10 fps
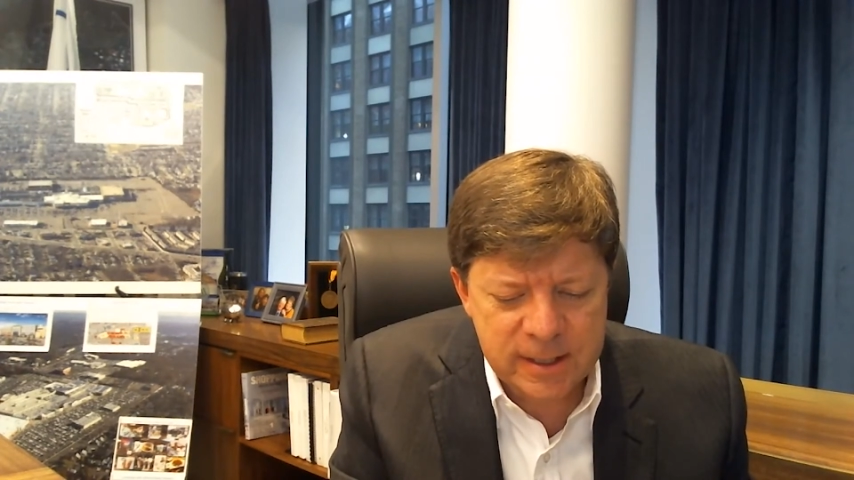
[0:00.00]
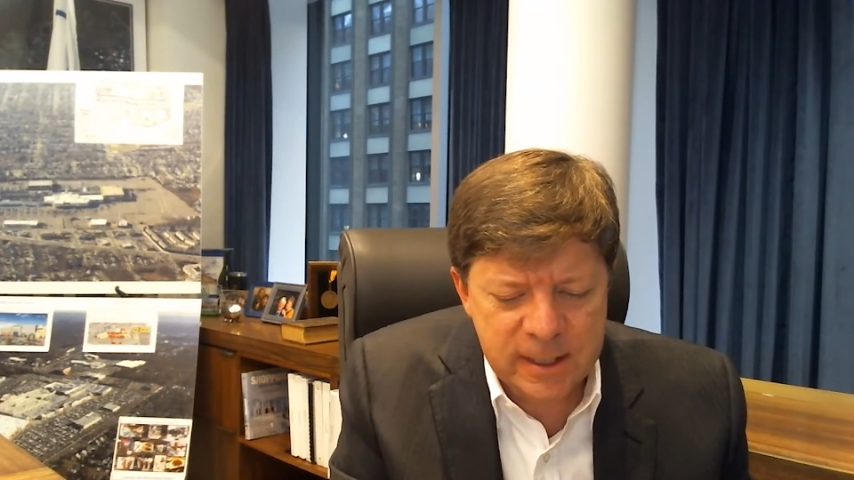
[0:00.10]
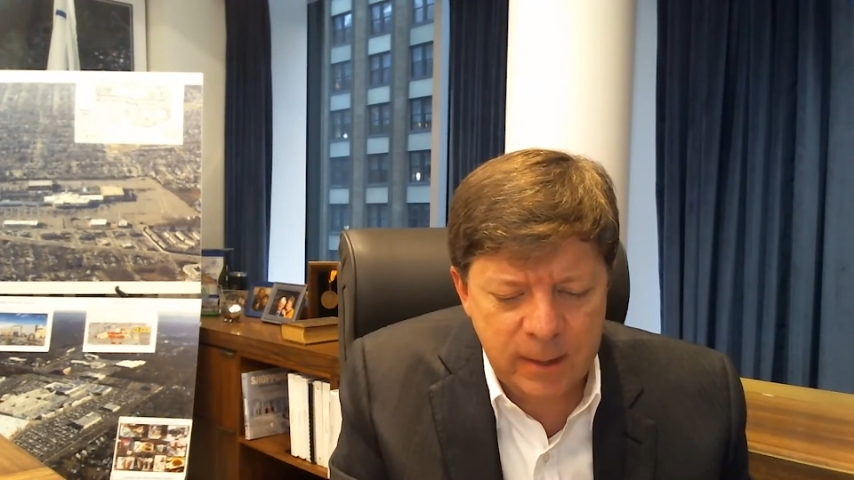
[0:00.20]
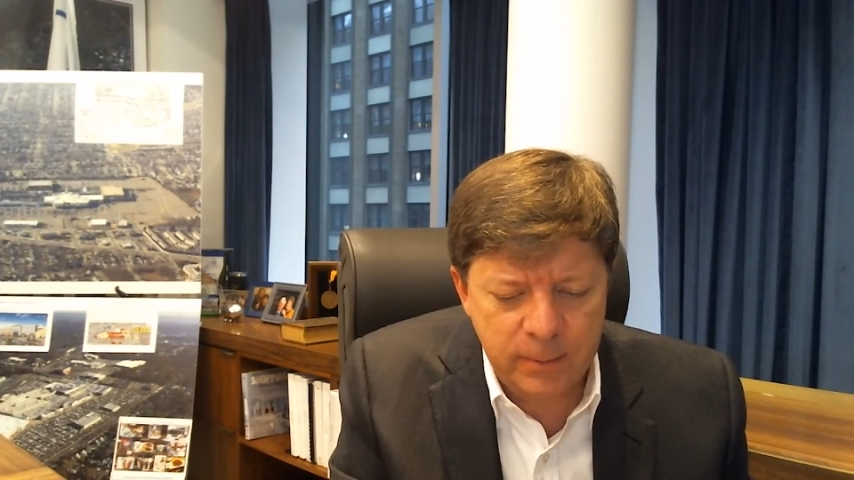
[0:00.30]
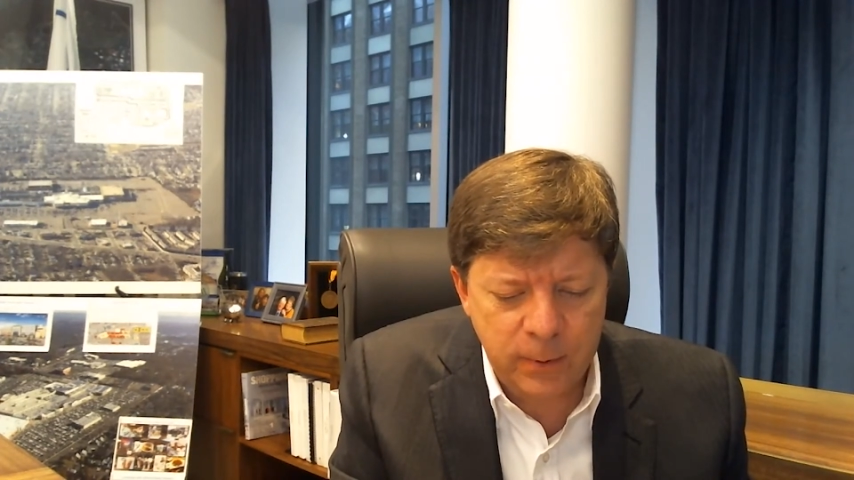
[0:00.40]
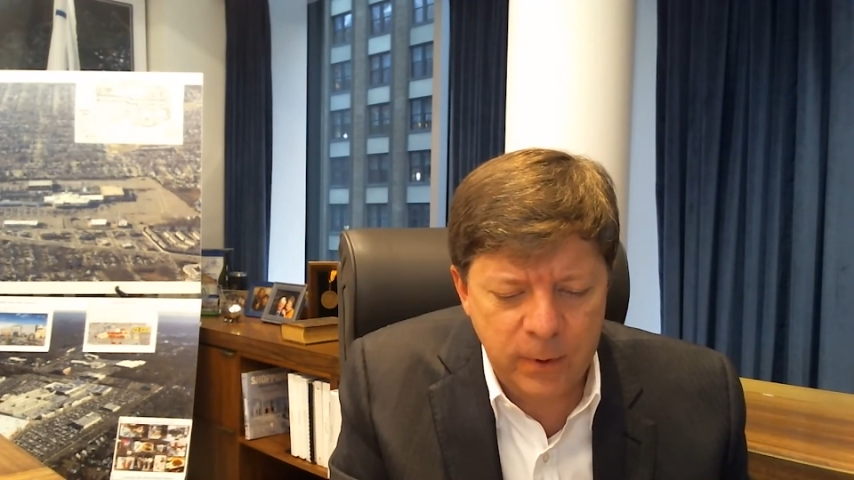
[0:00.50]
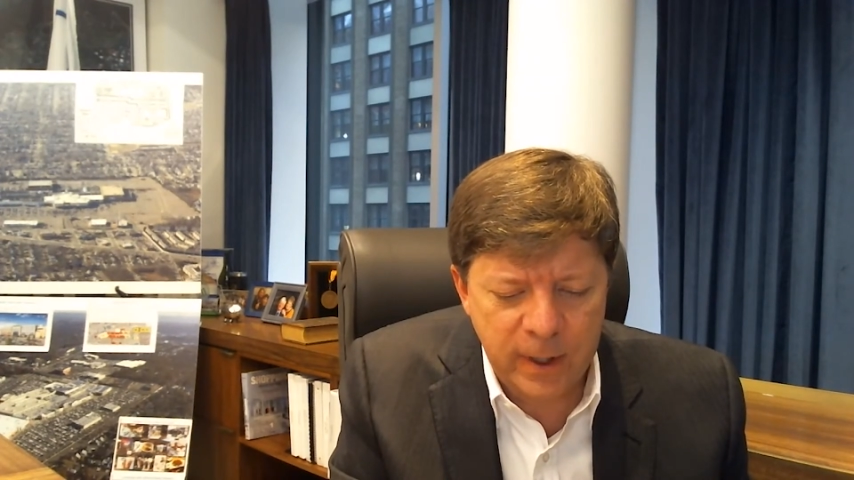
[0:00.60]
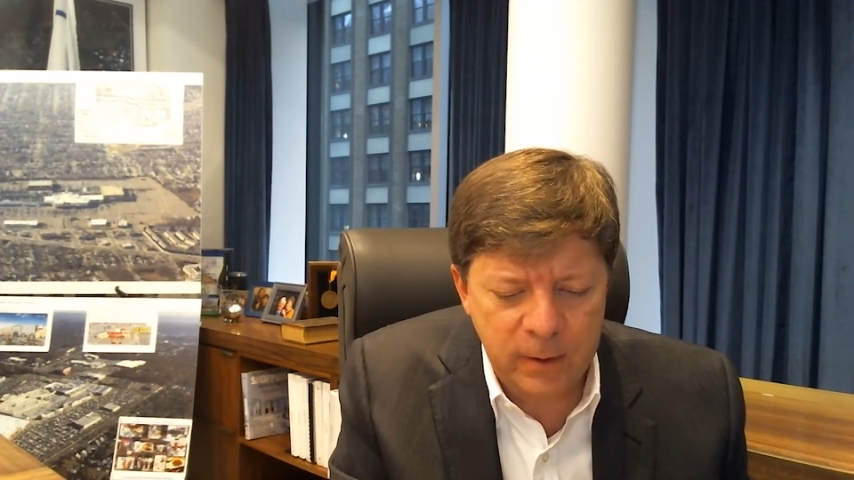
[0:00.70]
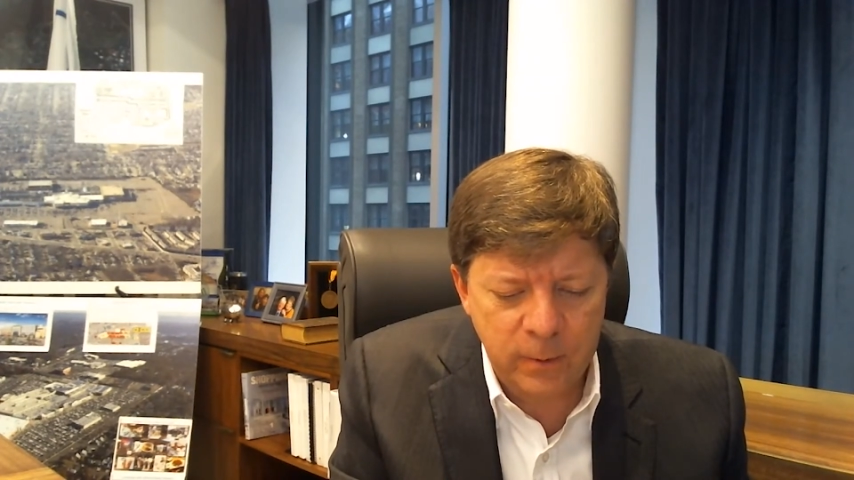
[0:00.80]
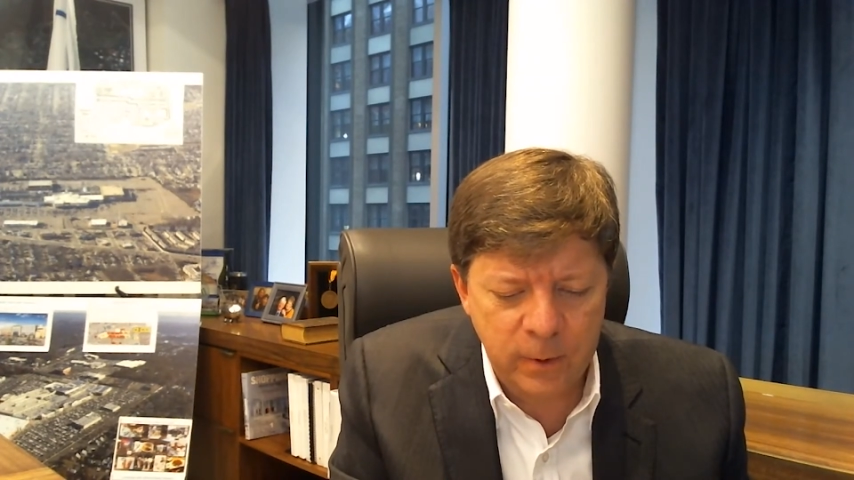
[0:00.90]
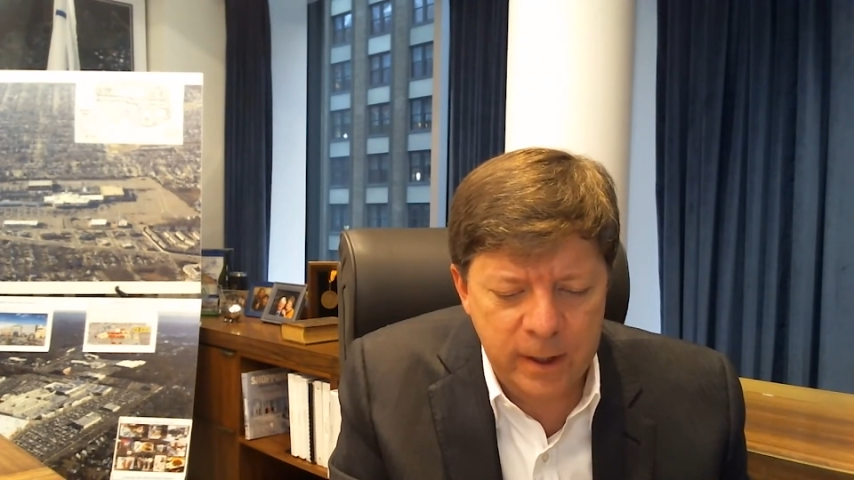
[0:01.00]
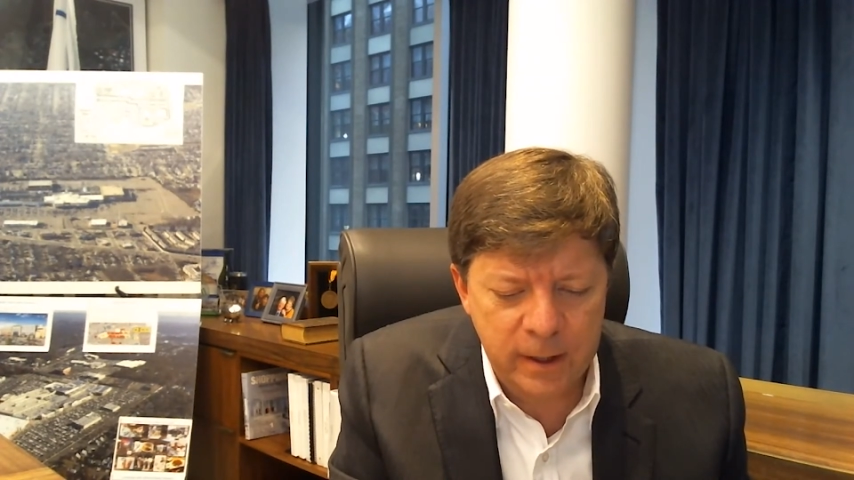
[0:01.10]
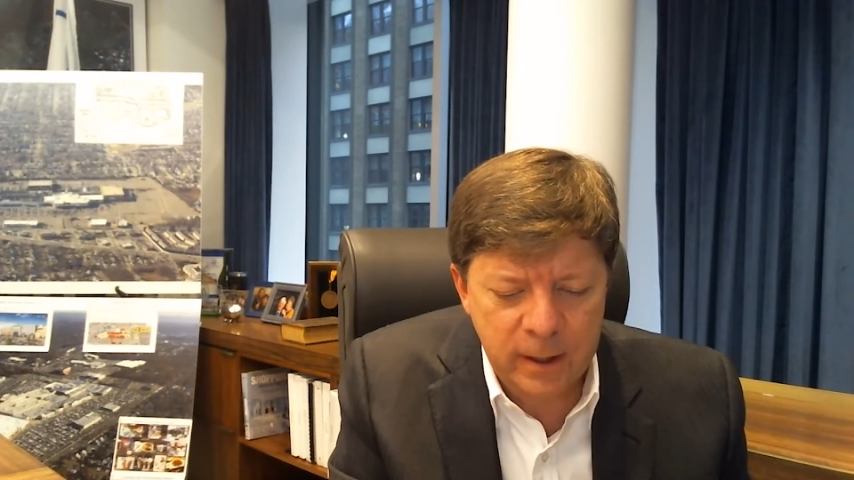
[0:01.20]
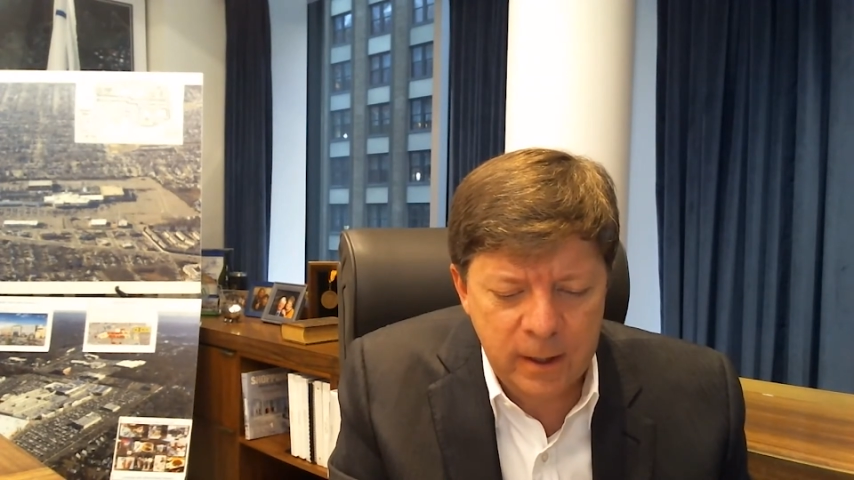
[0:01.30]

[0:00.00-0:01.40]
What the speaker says: standpoint, where